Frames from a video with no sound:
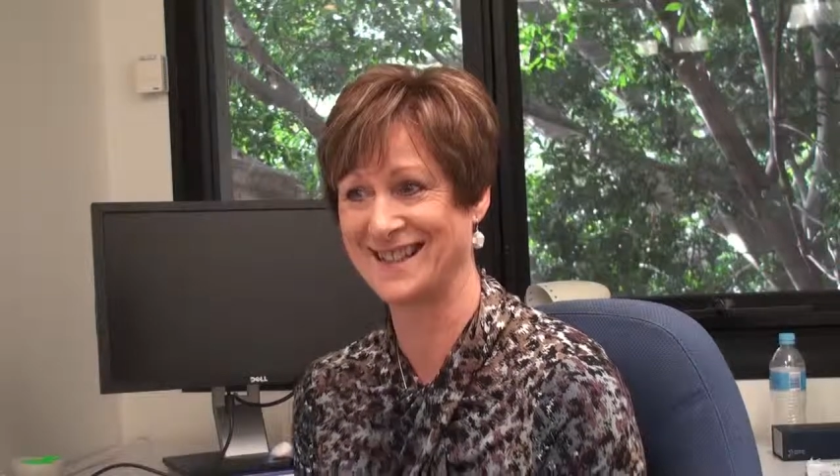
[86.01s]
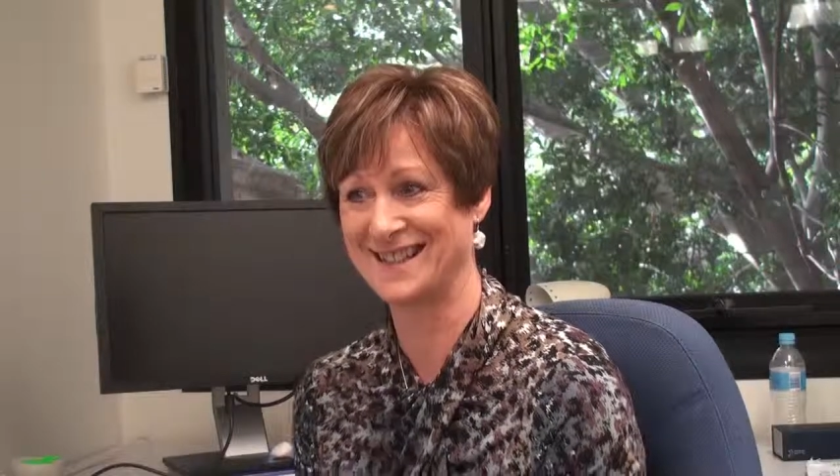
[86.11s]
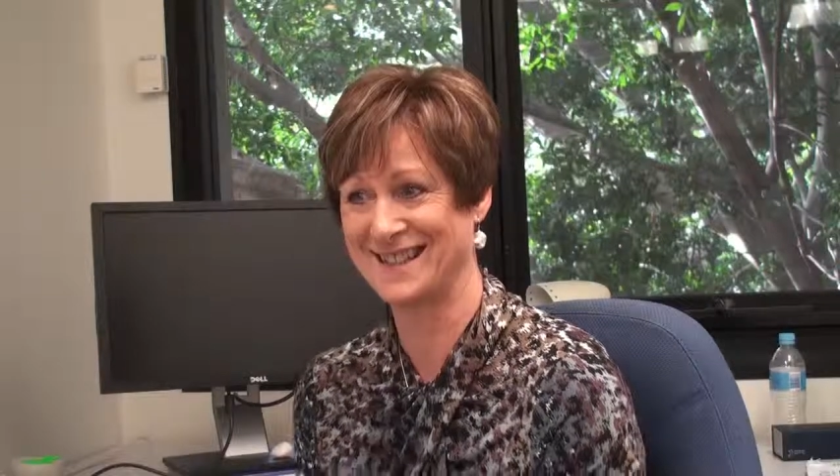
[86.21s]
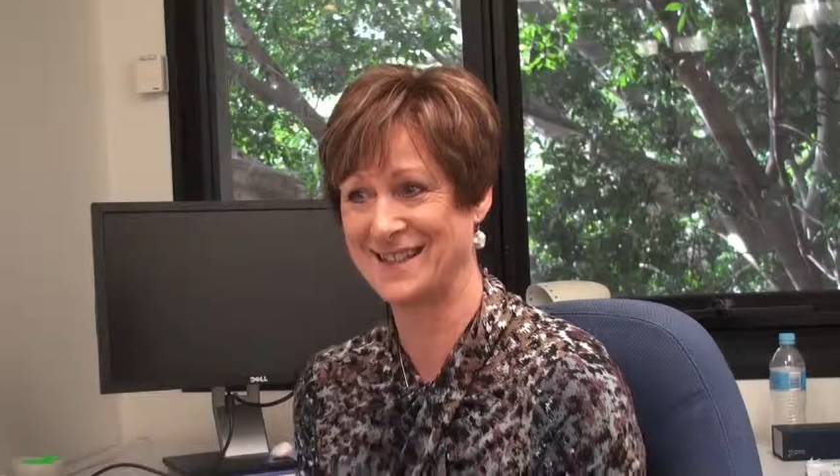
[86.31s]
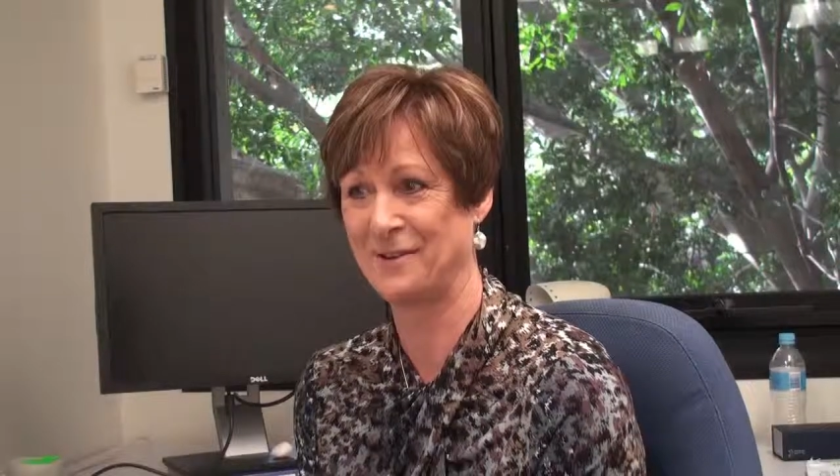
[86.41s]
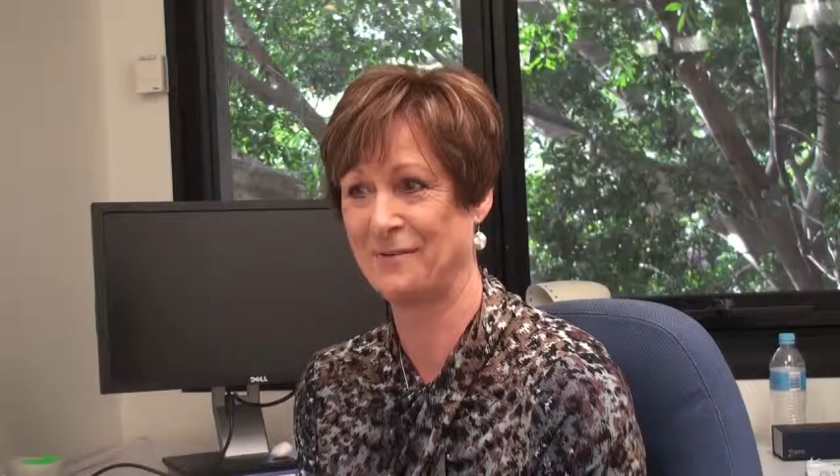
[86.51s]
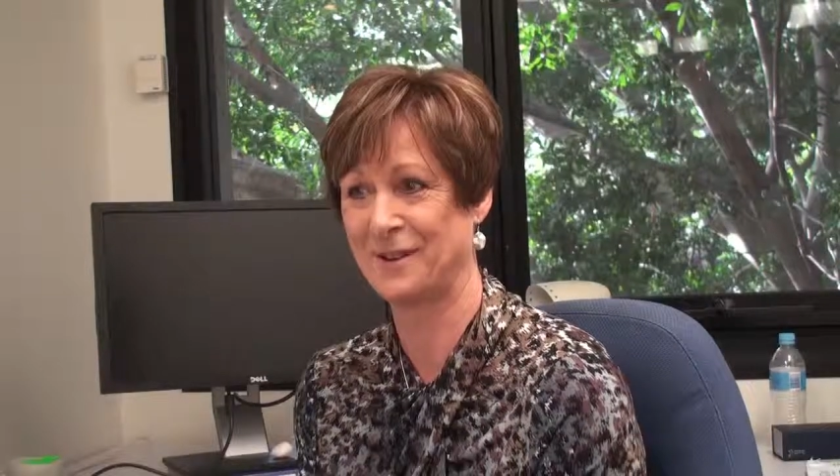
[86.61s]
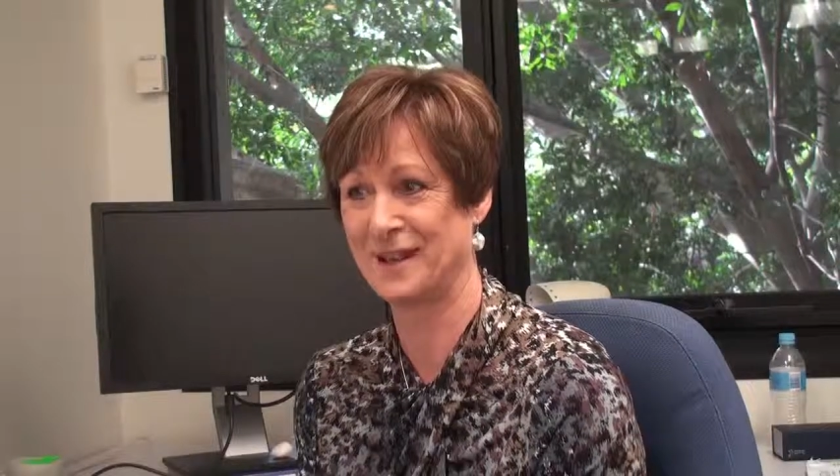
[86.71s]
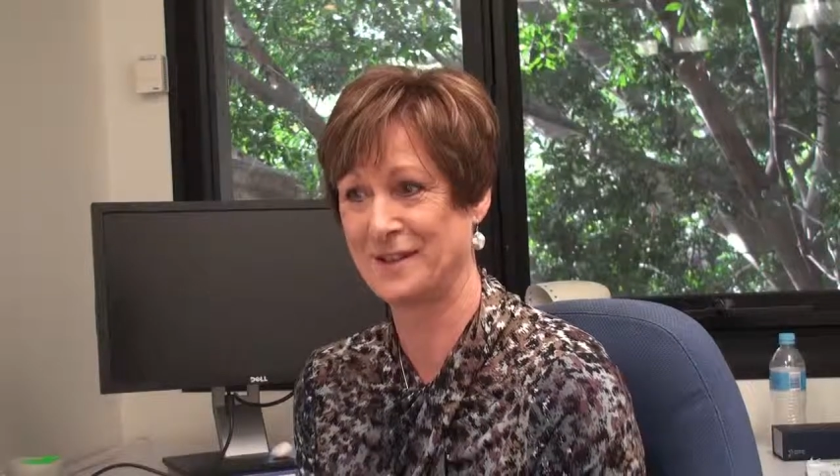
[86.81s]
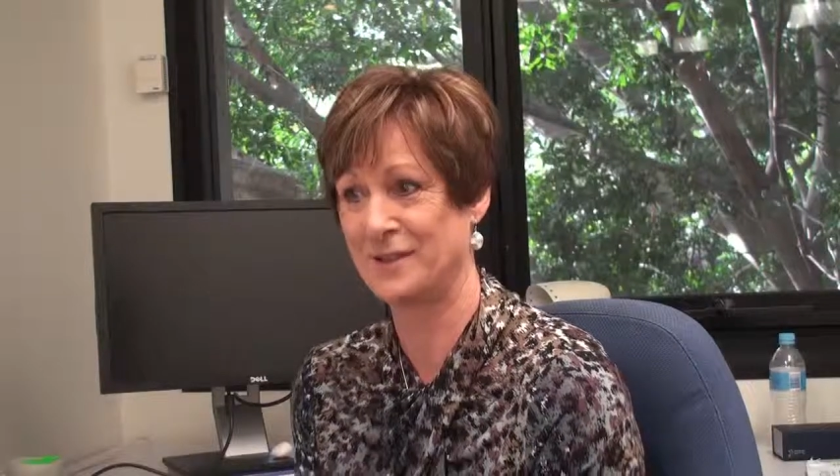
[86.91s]
in itself
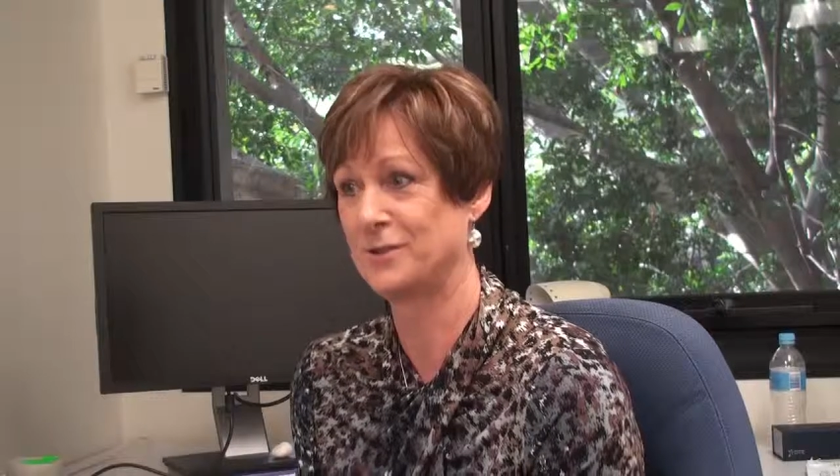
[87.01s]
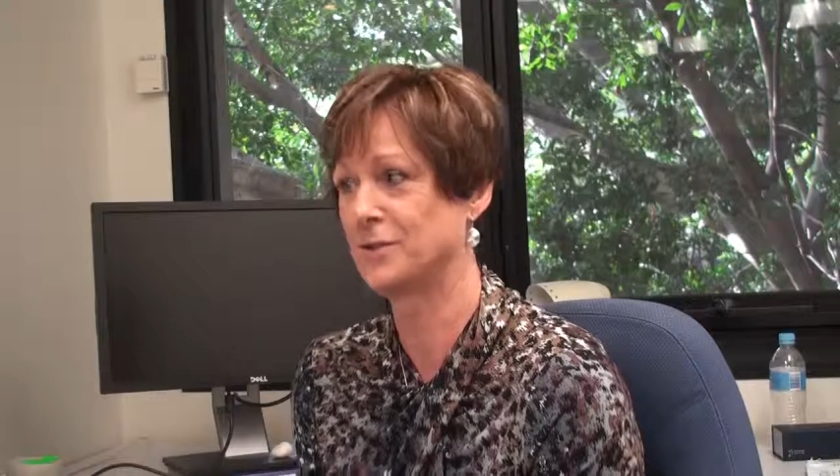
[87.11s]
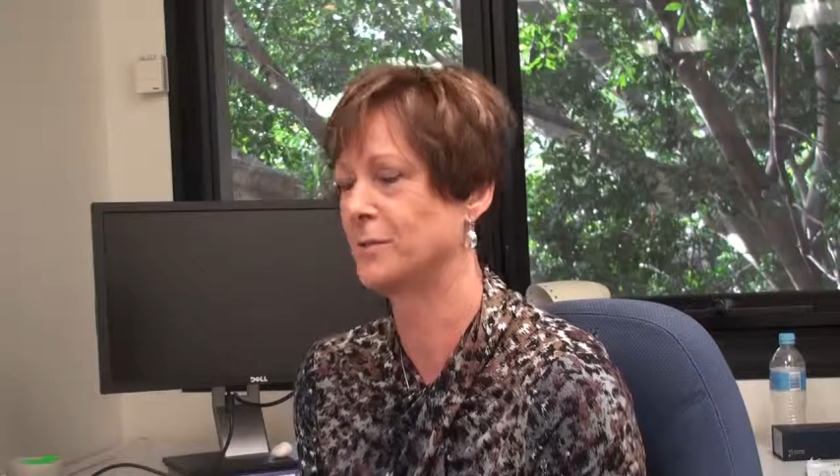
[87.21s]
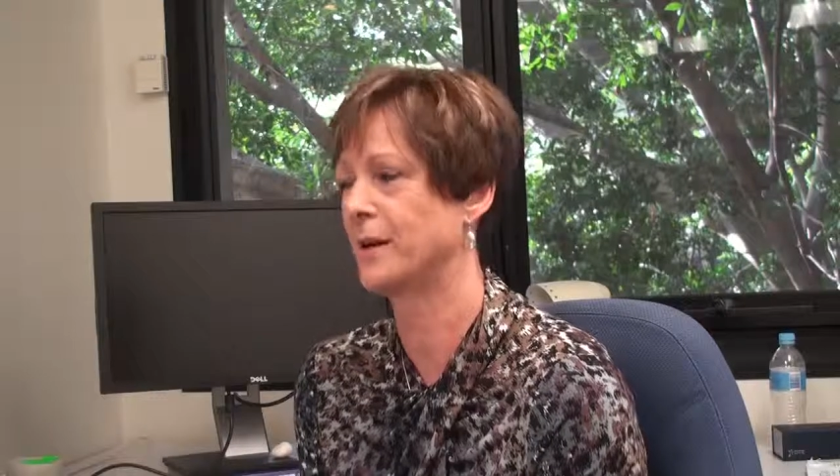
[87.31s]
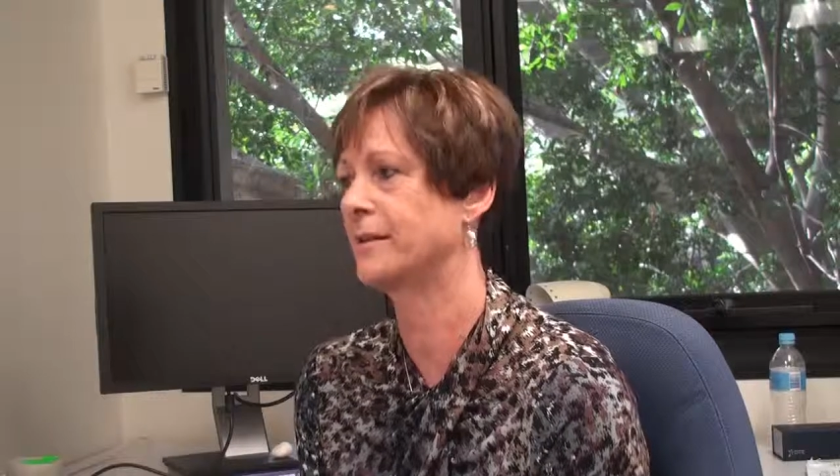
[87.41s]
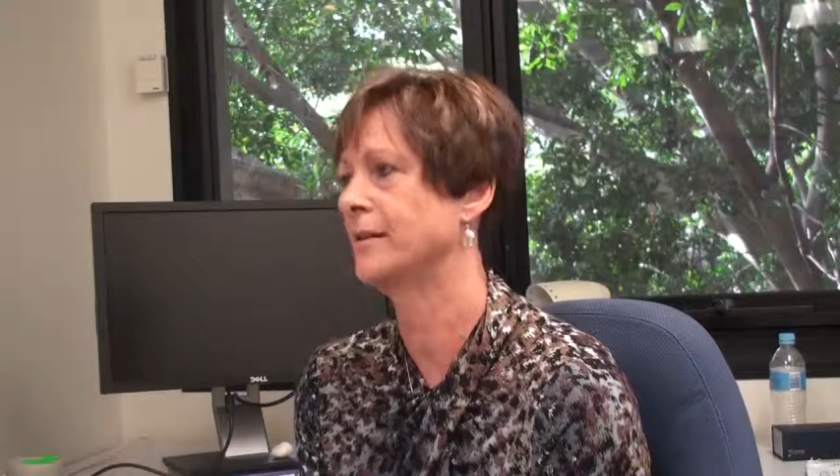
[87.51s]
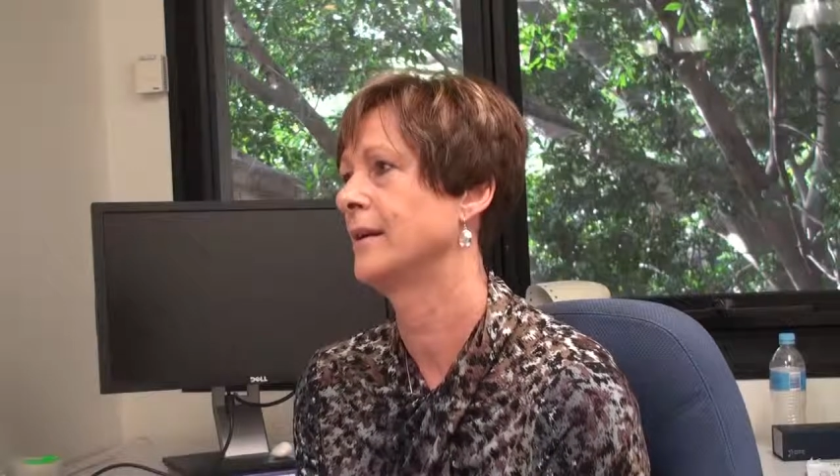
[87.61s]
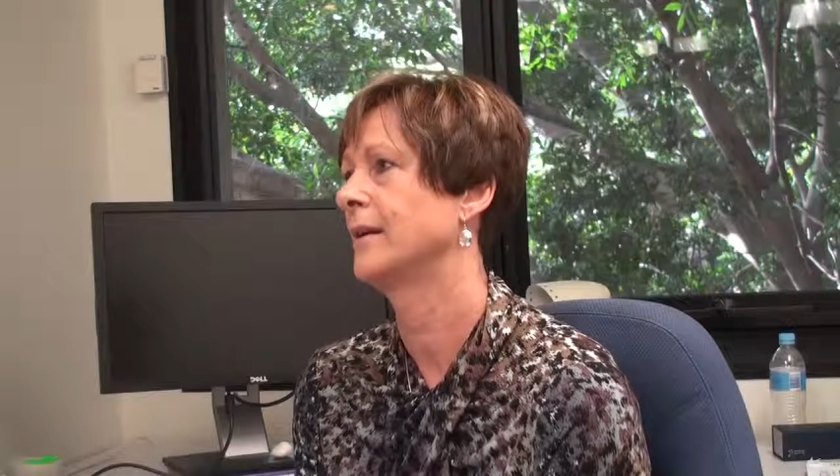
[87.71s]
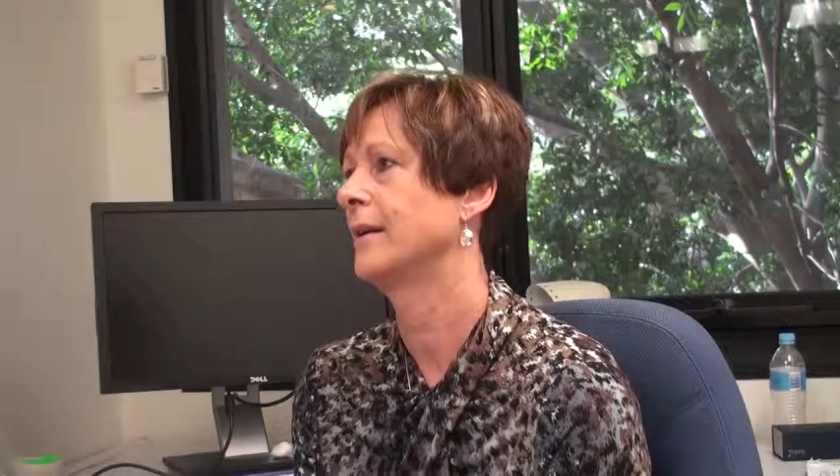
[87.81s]
an unusual one,